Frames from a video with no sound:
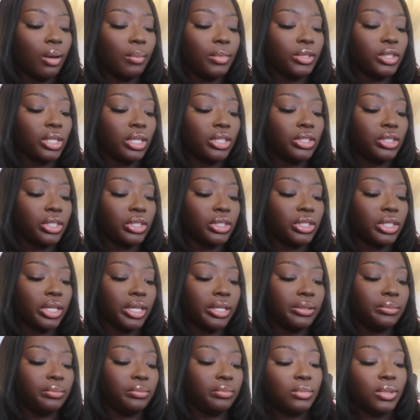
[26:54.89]
I'm gonna try to jerk
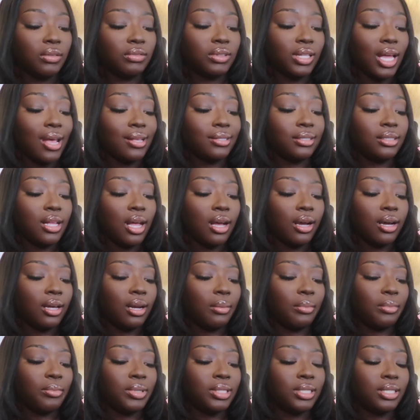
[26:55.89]
chicken. But if that's not
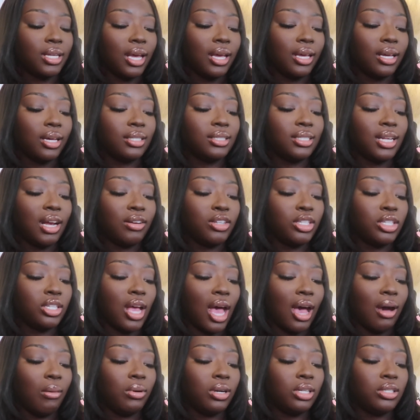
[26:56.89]
good, I'm gonna be tight. Cause I
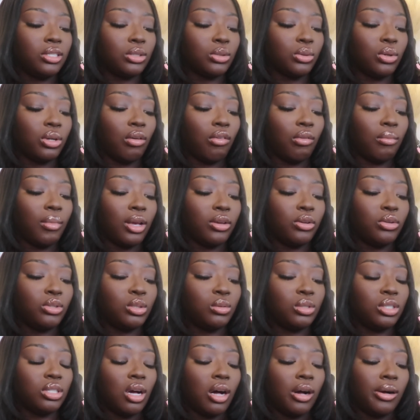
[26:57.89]
I would have just ordered from my
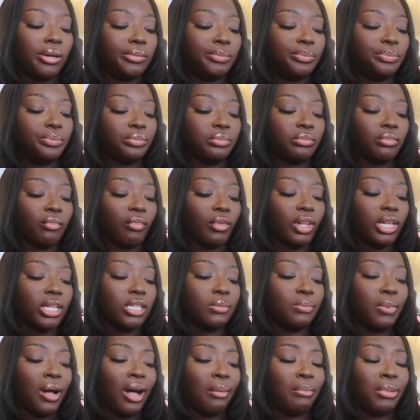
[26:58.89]
usual um
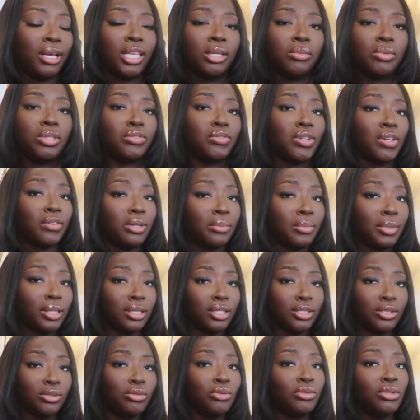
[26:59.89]
spot, but he was freaking
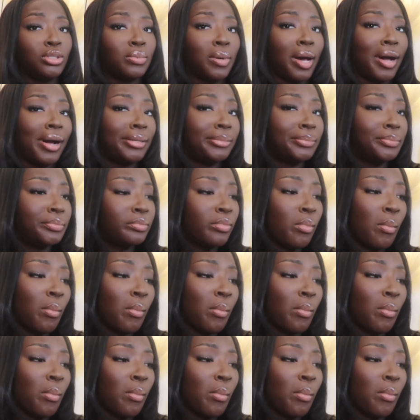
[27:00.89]
about this new spot.